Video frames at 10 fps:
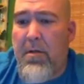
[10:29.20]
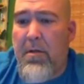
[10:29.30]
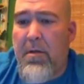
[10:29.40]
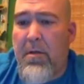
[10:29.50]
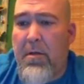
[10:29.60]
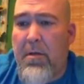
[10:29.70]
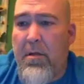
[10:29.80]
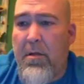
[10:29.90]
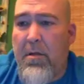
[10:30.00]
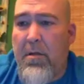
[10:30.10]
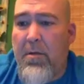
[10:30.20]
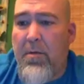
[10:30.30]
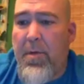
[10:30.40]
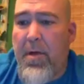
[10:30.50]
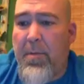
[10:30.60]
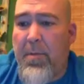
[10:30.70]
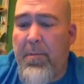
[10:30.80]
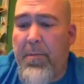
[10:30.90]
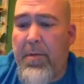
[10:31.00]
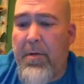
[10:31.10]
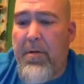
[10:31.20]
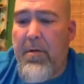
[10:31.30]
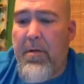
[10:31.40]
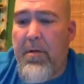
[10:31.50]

And it'll pop up here.